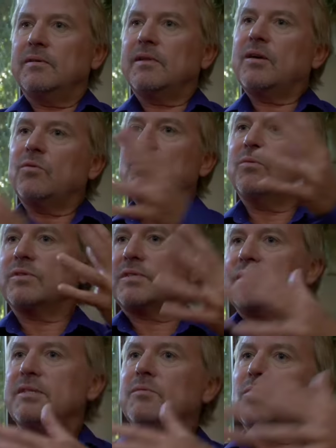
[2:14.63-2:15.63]
that we will
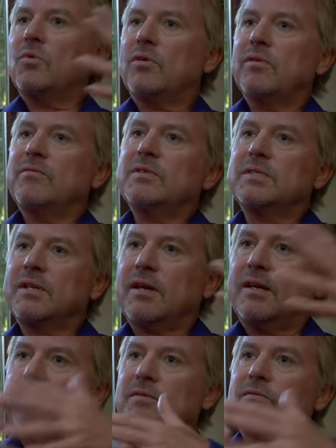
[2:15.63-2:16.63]
see more of this
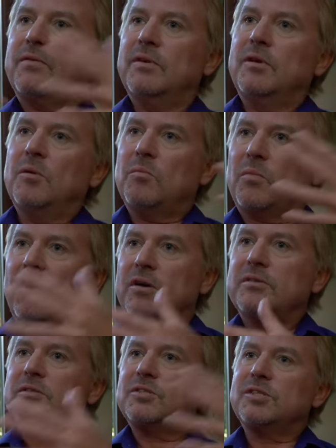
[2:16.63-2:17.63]
kind of
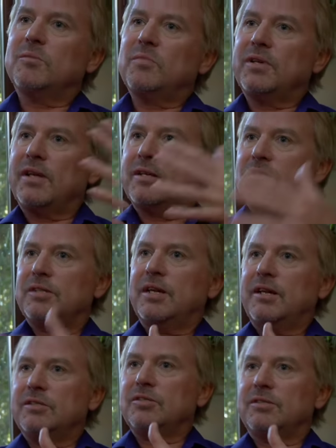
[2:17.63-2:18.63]
partnership in
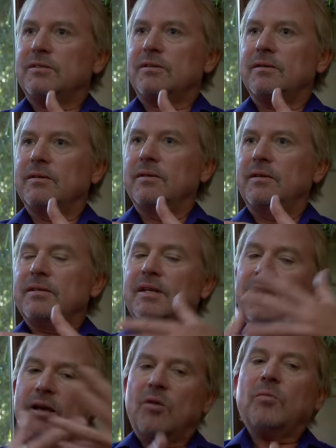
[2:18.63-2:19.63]
education
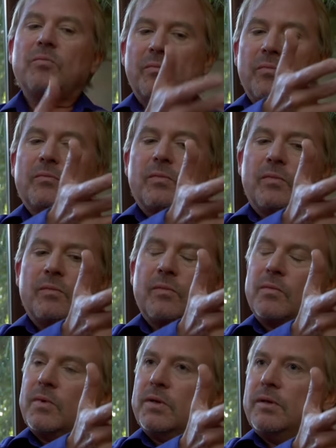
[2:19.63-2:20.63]
to help
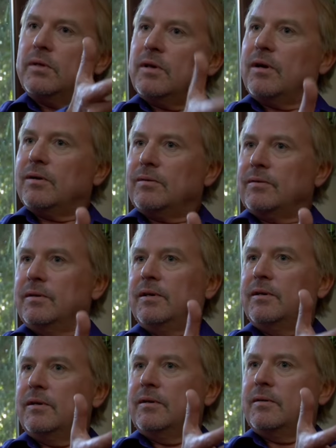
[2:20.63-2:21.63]
young
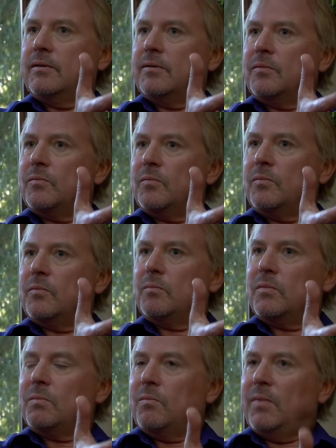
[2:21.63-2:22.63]

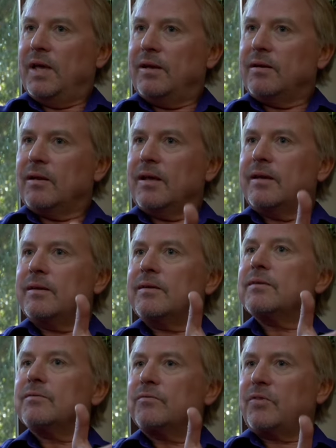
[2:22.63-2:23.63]
men like
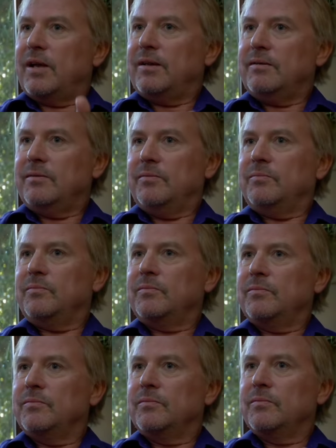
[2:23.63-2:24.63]
Fred
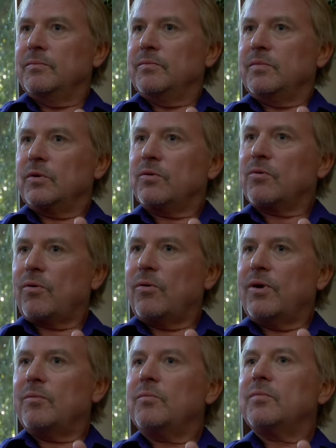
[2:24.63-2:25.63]

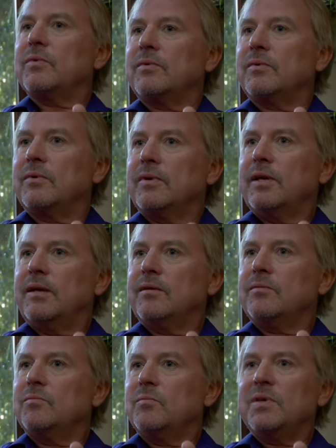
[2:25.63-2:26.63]
grow up
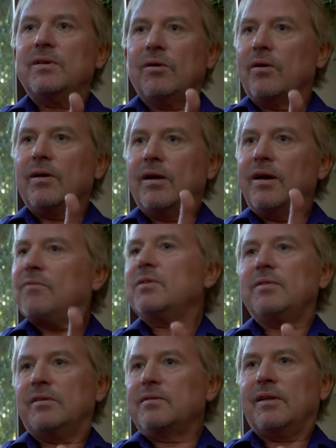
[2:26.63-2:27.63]
and be
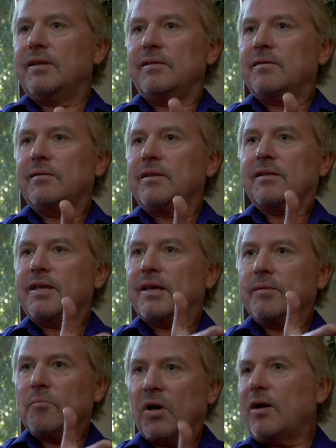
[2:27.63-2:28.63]
everything that they
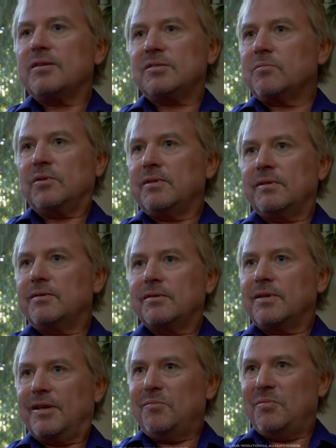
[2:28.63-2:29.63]
possibly
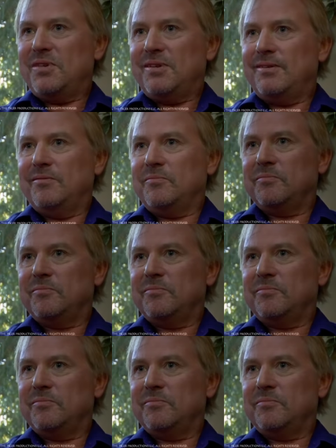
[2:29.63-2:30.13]
can be.